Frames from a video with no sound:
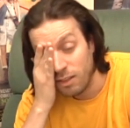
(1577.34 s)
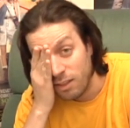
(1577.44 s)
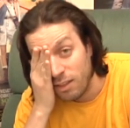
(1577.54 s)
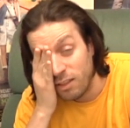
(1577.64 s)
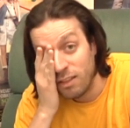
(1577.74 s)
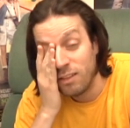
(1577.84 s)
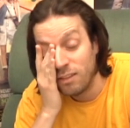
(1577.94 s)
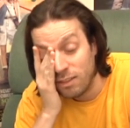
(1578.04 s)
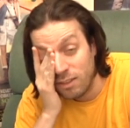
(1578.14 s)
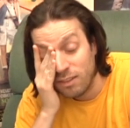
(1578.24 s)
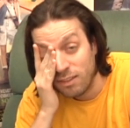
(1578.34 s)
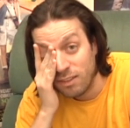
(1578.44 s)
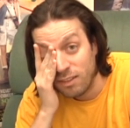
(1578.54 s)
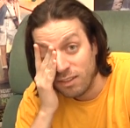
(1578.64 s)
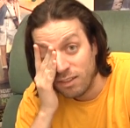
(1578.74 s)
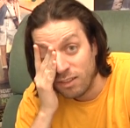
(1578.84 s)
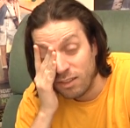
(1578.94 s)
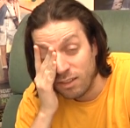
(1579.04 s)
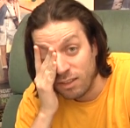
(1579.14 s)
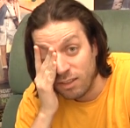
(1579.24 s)

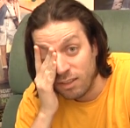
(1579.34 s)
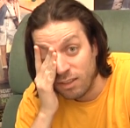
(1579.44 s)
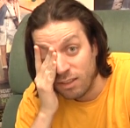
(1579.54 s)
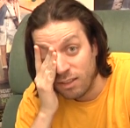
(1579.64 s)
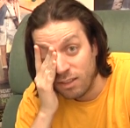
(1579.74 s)
(no one is talking)